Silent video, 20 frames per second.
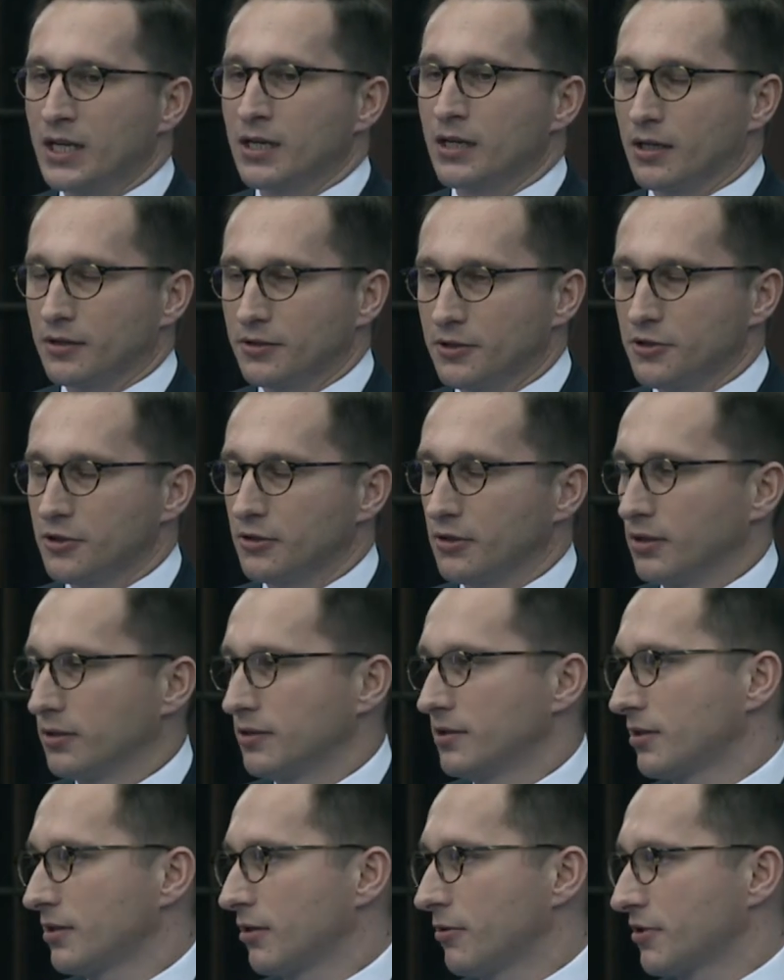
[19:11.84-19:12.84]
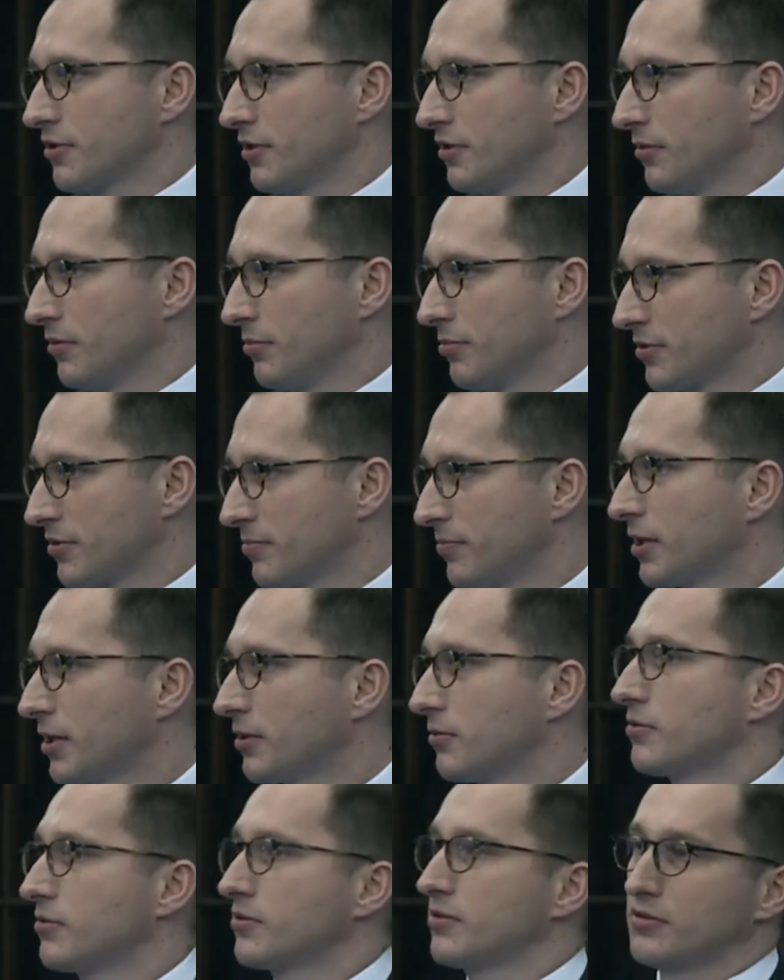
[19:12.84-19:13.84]
additional disclosure in the
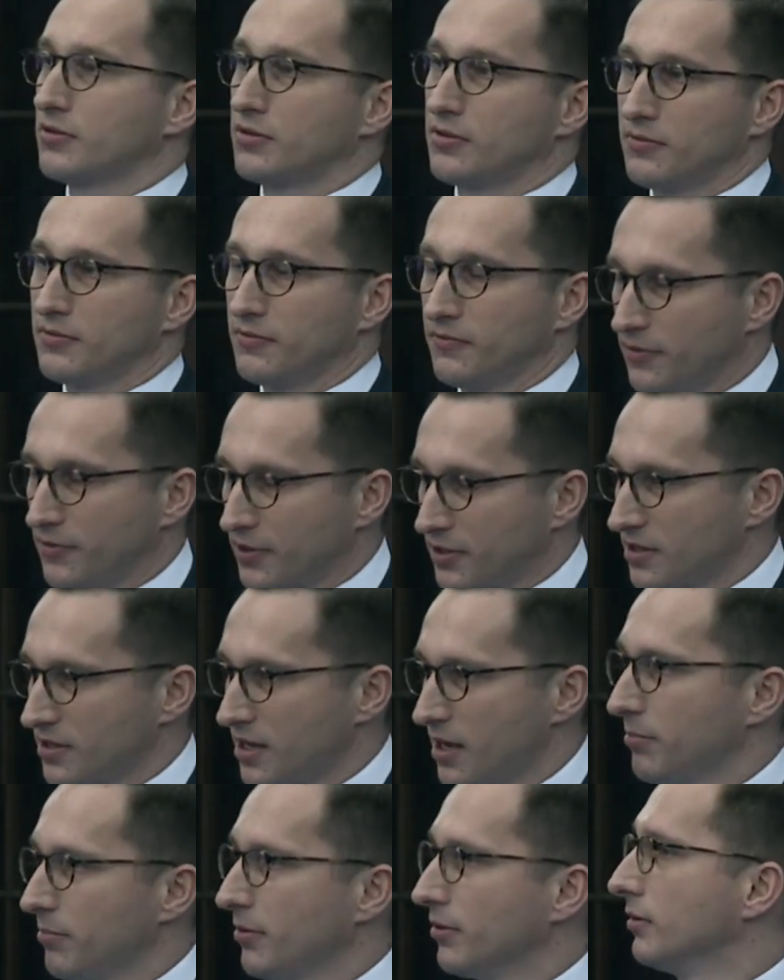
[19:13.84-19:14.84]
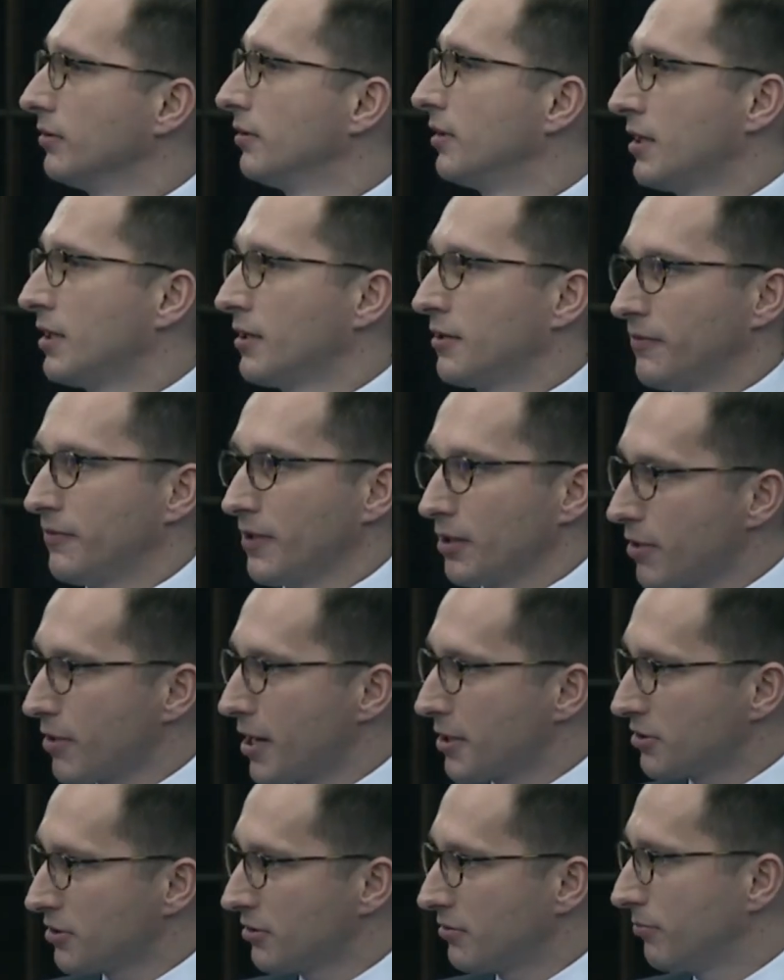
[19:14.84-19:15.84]
prospectus, for example,
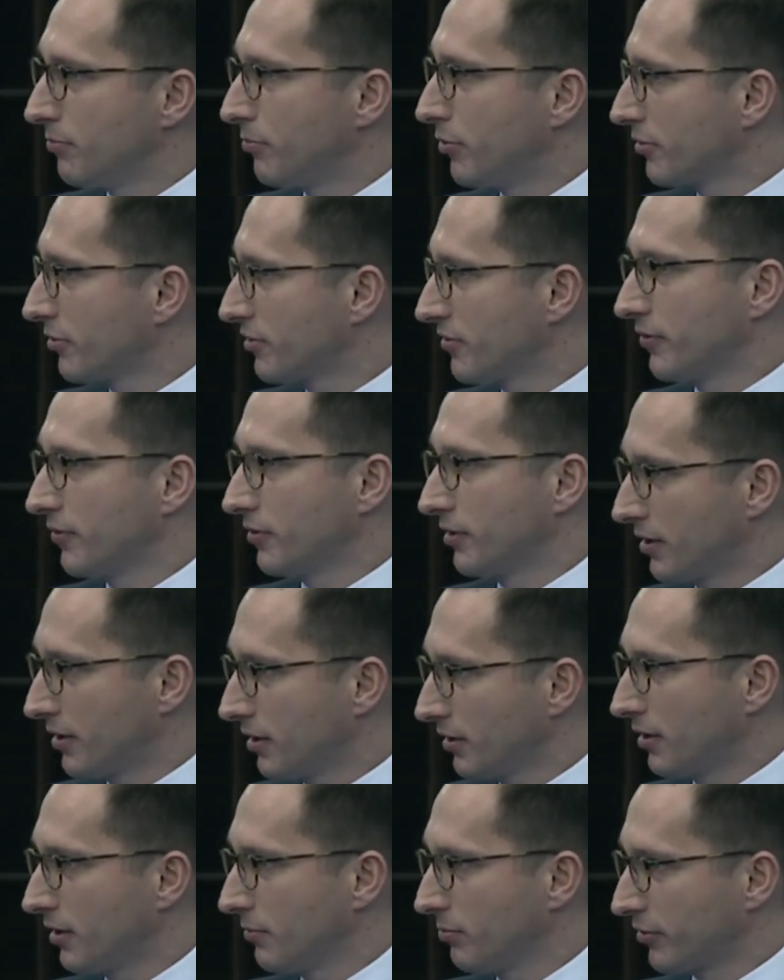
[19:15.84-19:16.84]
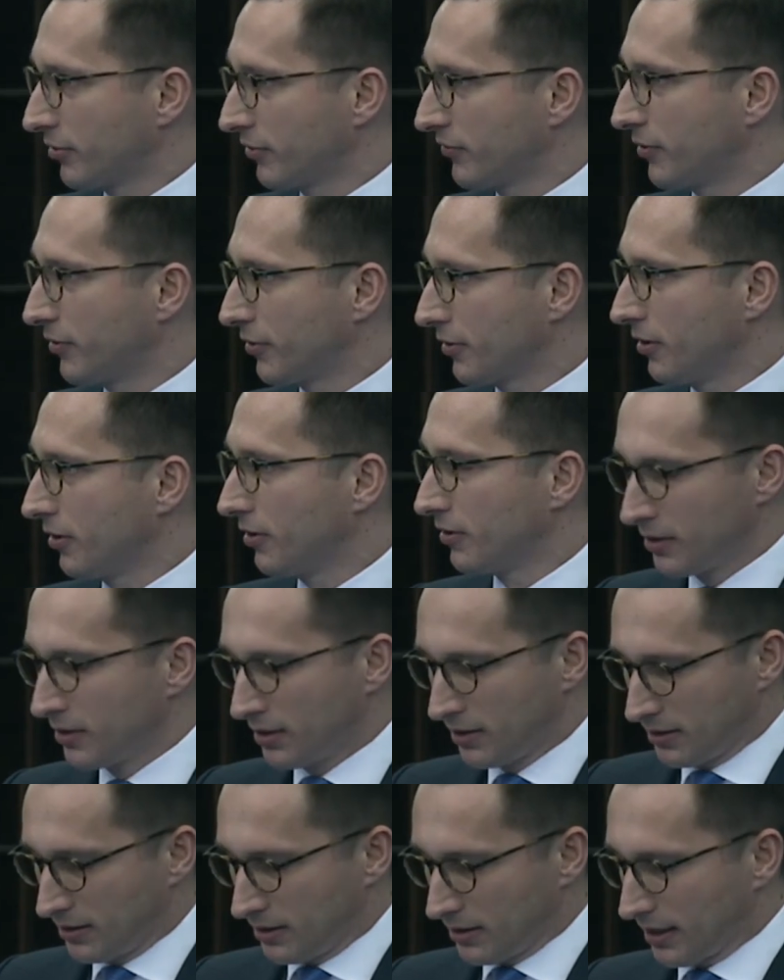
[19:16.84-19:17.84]
valuation reports for the retail portfolio,
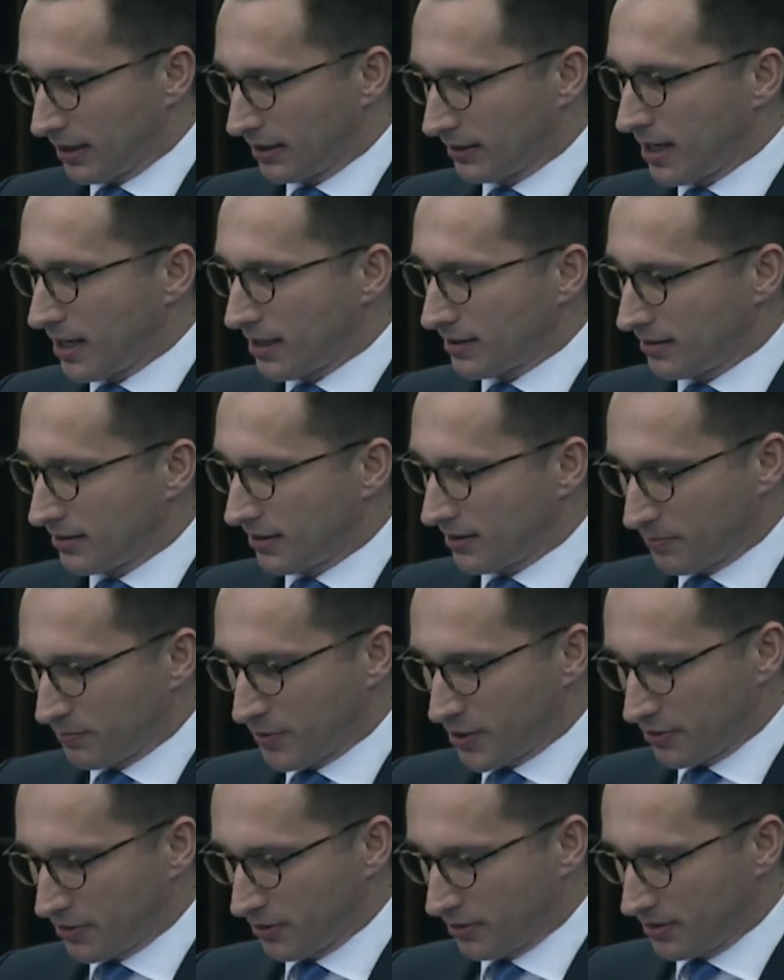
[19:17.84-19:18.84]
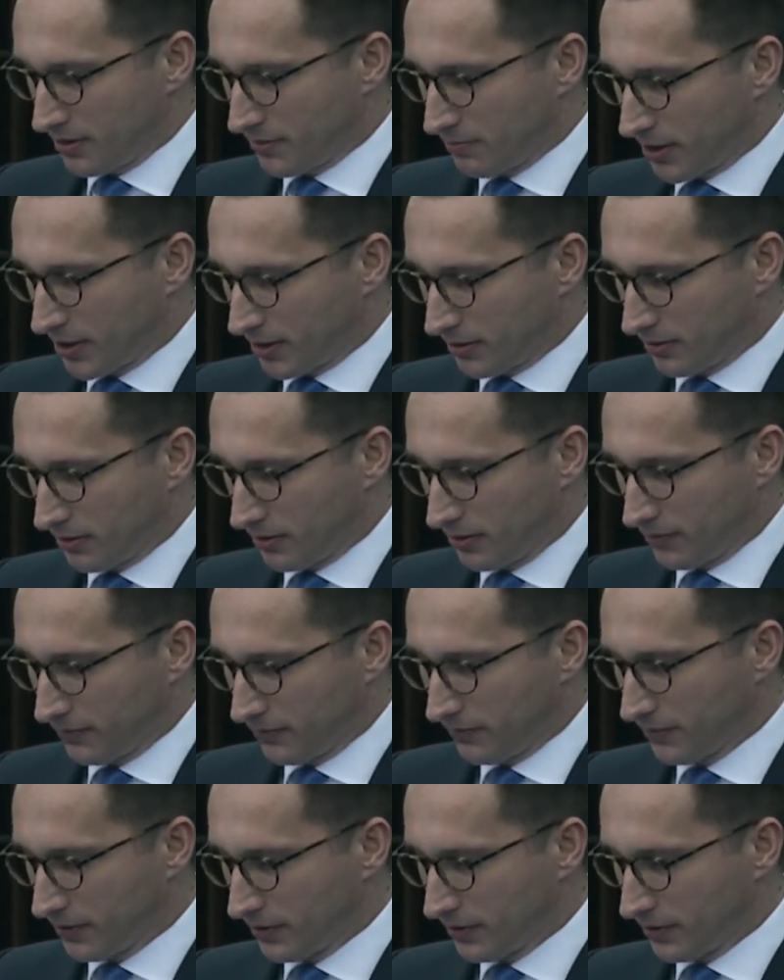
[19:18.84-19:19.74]
and that's the specialist part of